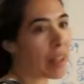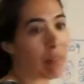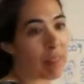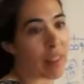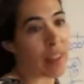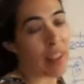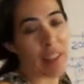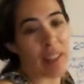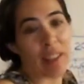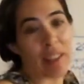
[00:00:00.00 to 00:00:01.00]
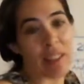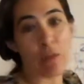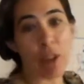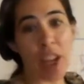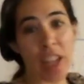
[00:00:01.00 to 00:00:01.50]
for rent.
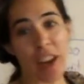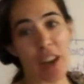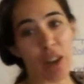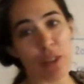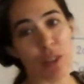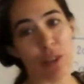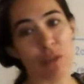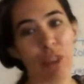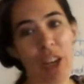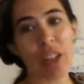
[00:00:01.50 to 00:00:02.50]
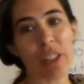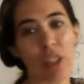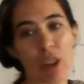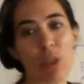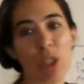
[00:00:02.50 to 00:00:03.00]
Never ate out,
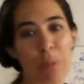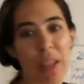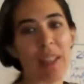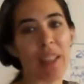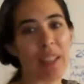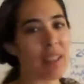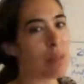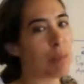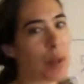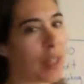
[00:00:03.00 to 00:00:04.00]
very low spending at this